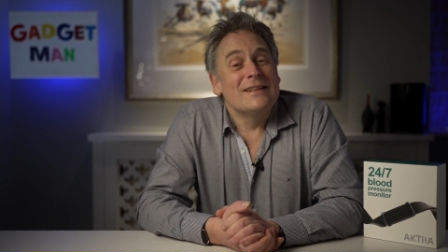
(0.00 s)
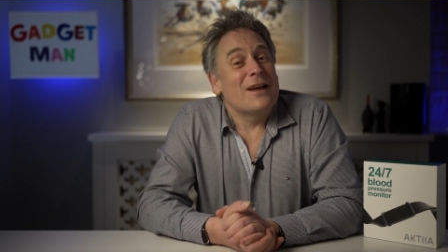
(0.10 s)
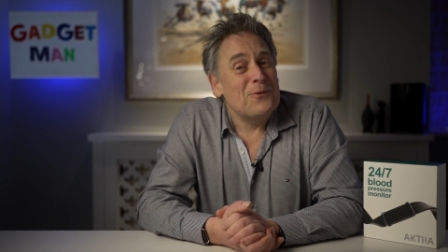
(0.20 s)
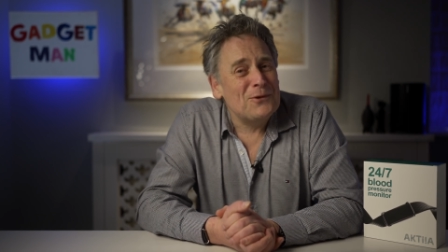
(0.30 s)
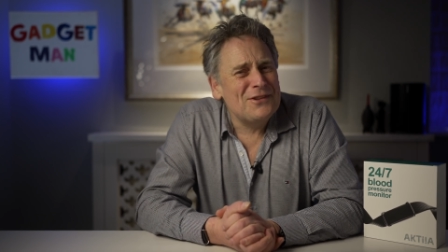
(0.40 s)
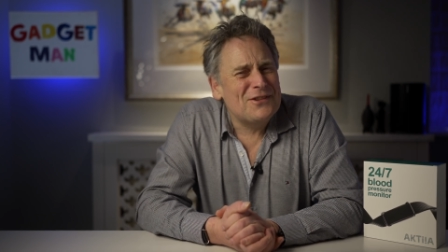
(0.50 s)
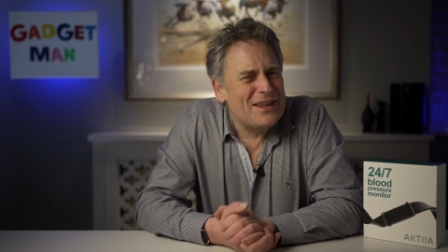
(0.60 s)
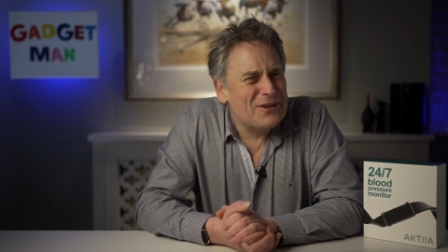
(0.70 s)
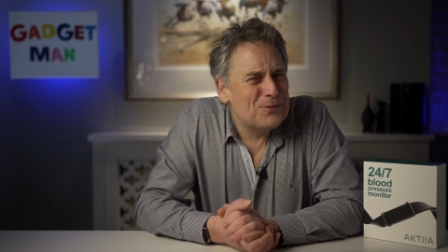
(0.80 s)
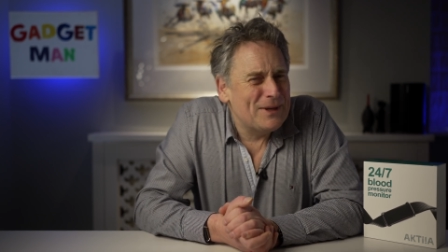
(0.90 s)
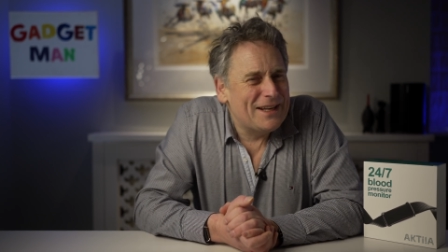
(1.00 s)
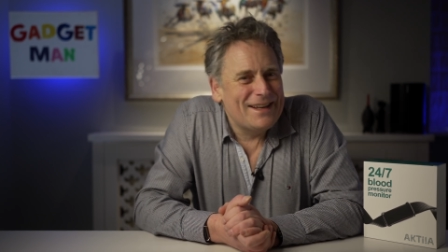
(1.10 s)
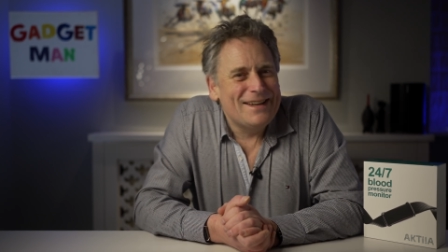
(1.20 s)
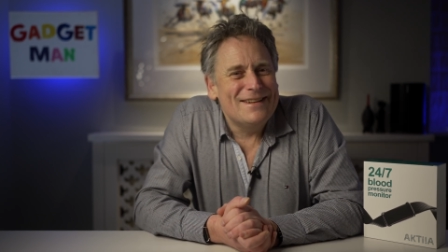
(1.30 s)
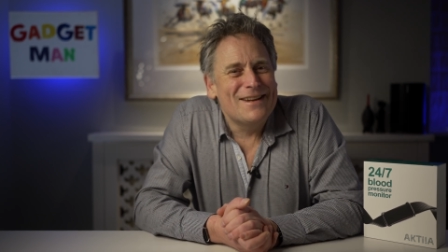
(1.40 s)
Now, I wouldn't say there's been
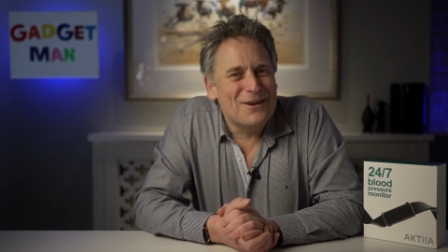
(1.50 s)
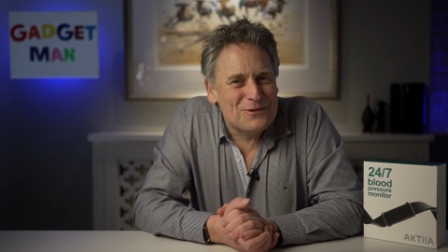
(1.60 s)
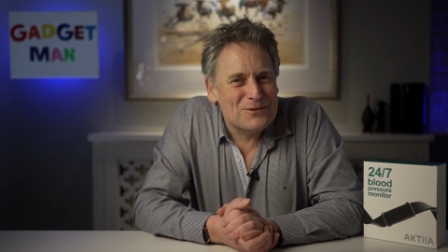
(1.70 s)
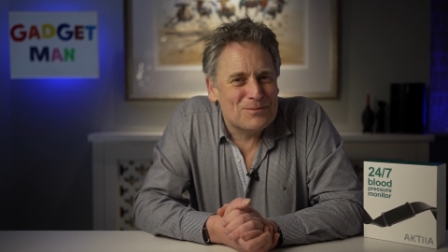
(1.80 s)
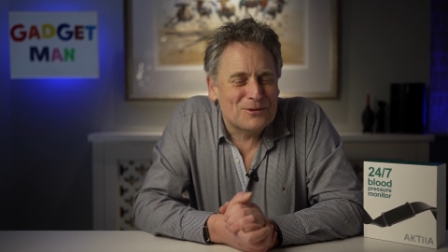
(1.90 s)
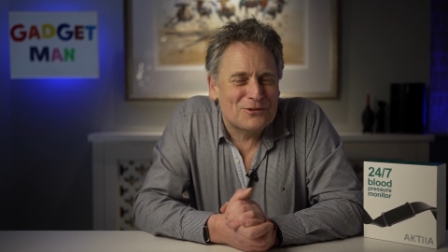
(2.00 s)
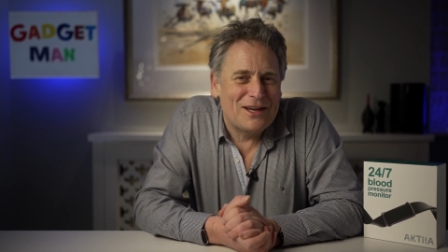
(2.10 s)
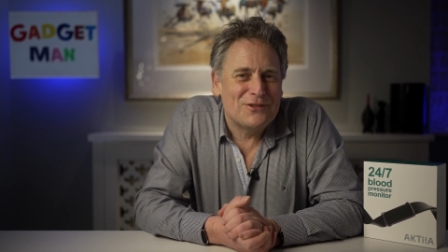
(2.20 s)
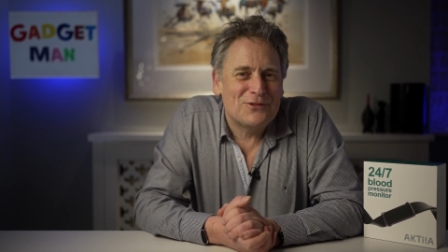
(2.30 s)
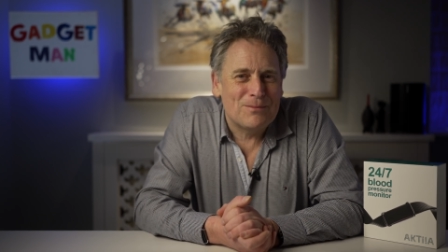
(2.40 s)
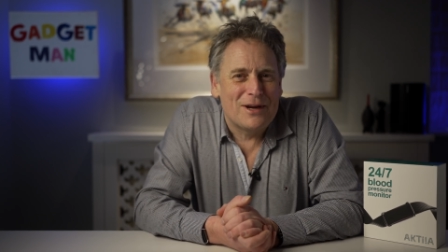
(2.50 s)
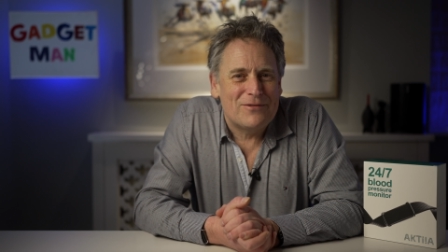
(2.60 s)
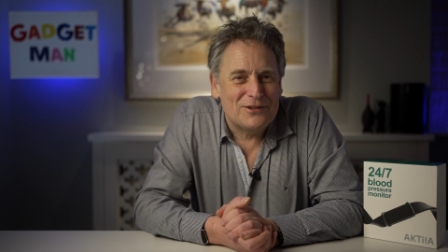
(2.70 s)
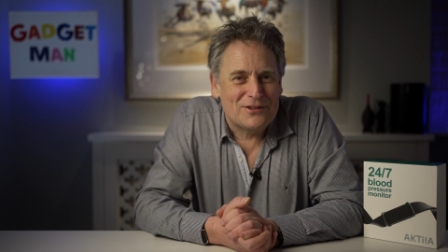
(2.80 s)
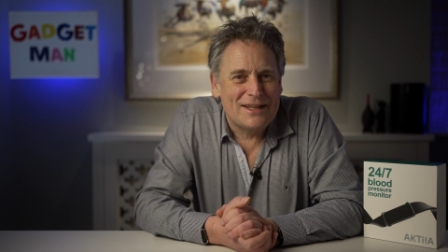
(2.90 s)
any noticeable change to my
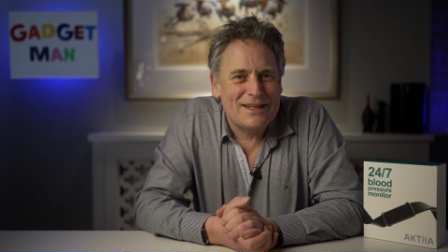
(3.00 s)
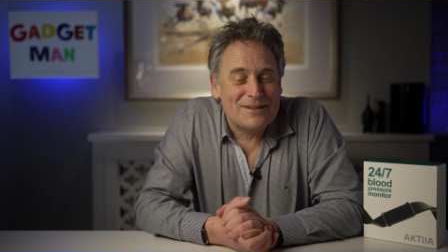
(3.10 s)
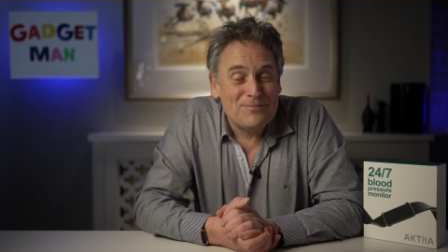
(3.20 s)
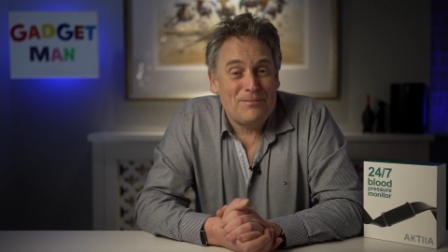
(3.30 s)
physique,